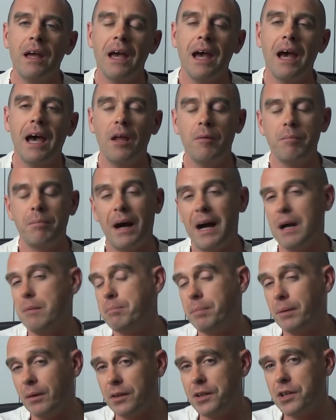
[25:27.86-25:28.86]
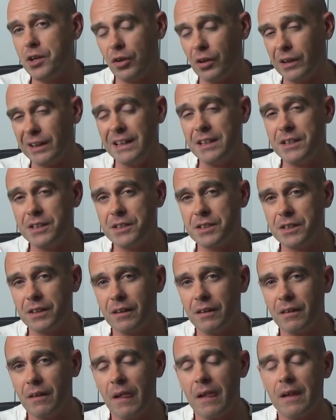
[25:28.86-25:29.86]
And by building your list,
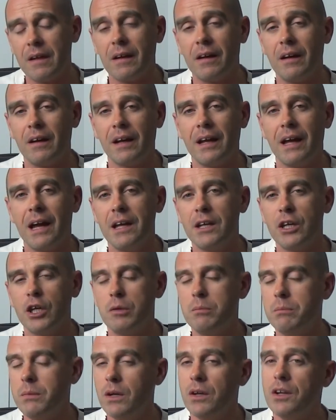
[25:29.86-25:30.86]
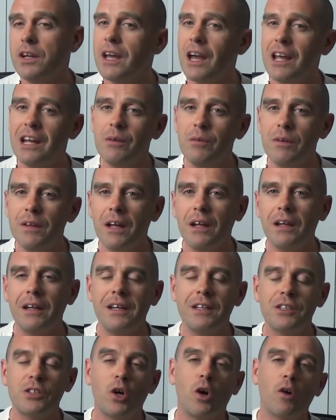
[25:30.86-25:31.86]
communicating with that
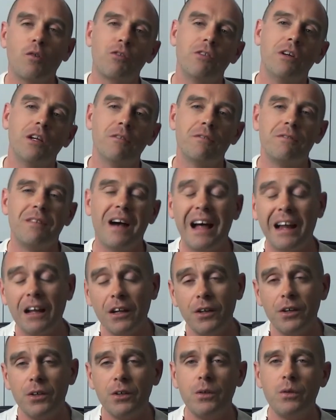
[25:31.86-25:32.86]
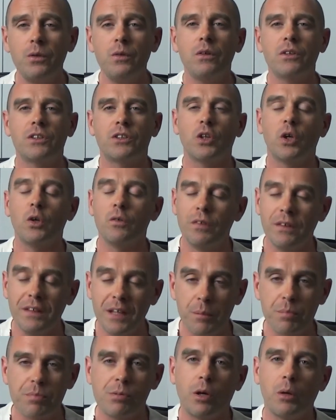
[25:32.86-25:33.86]
list, offering value, solving
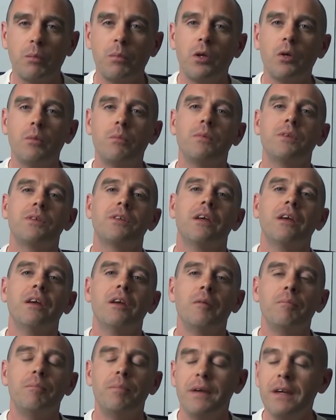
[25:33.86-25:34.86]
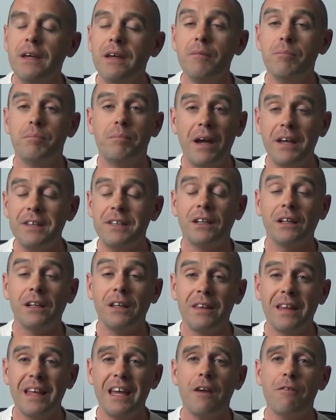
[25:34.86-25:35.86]
their problems, being basically
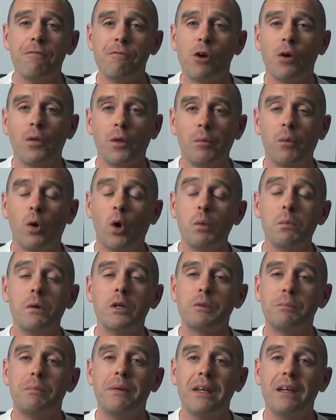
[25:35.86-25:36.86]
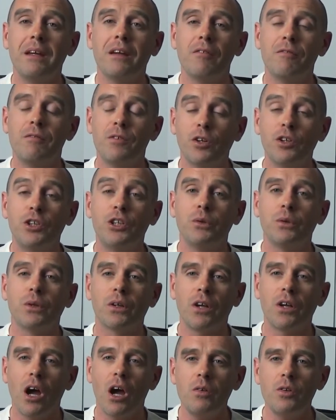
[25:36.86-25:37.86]
there for them, almost being a virtual
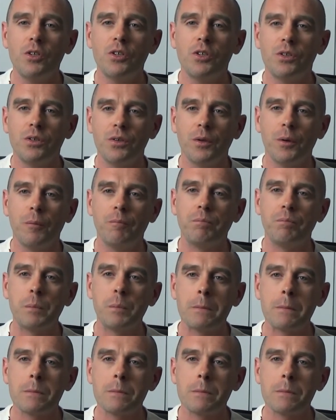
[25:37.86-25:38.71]
coach to them,